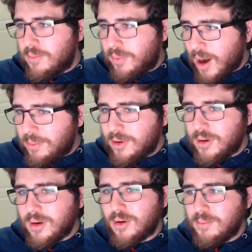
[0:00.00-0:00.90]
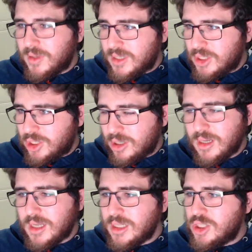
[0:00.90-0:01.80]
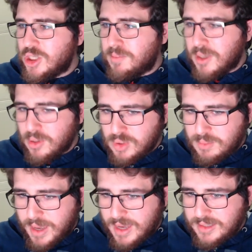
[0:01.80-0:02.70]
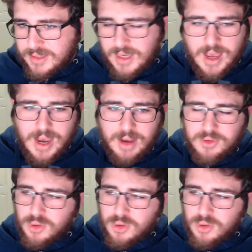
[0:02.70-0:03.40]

proper competition in the GPU space after